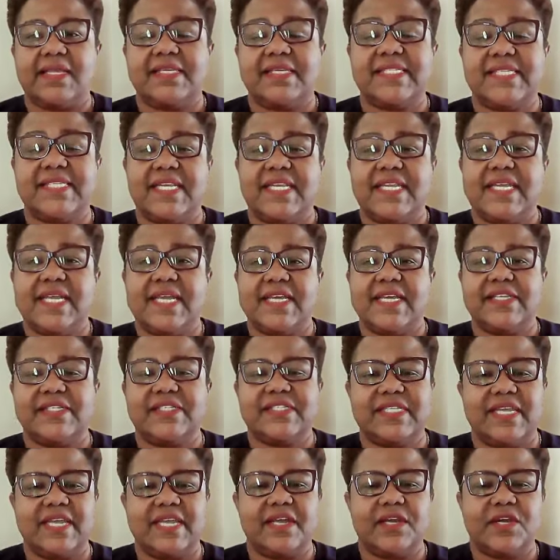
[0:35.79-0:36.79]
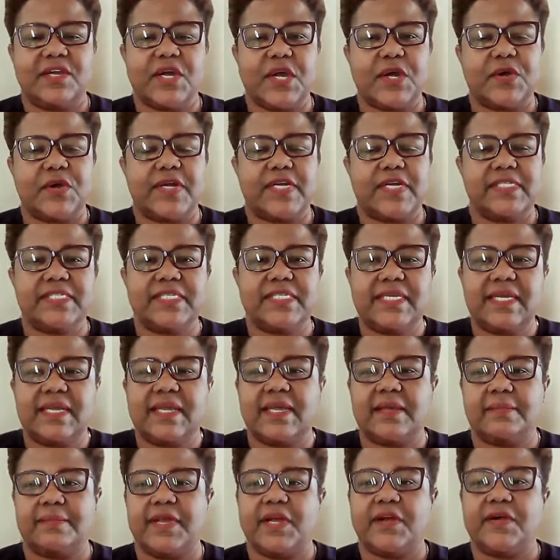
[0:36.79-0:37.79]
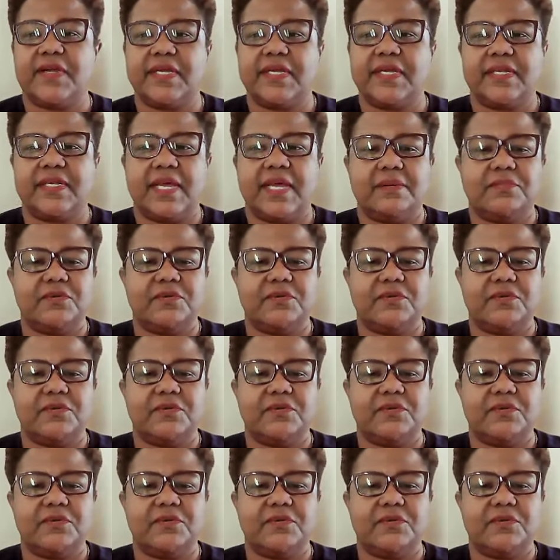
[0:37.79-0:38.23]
Cindy is the current American